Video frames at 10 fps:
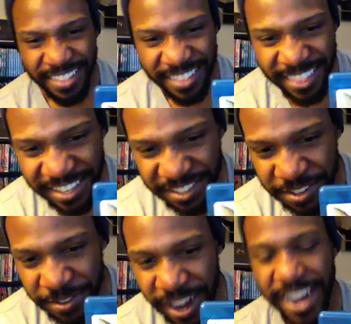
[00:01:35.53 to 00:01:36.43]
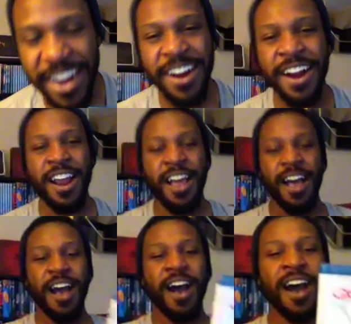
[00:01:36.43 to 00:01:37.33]
this dude right here,
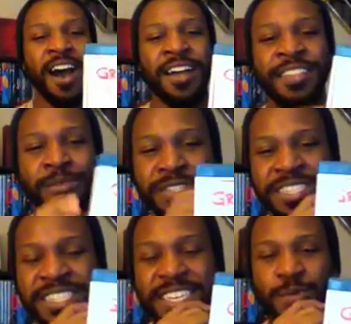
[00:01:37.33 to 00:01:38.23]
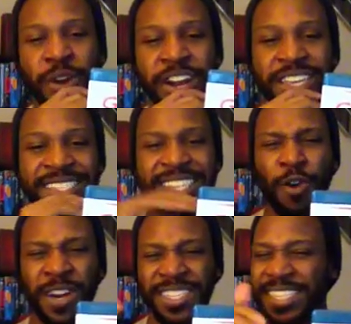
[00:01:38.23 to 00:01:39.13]
there was a scene where he's
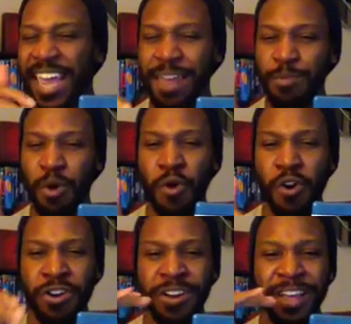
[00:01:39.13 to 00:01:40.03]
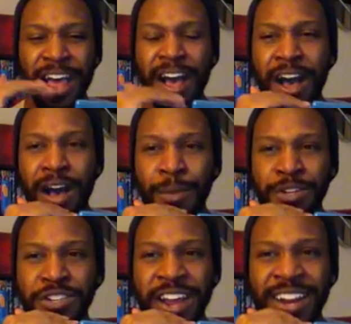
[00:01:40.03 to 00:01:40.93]
on a skateboard. They're
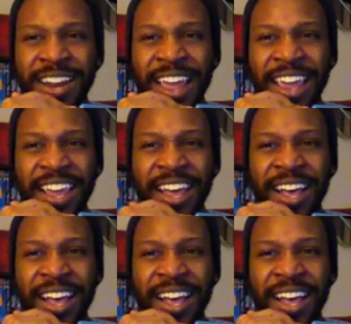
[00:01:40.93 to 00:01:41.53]
trying to like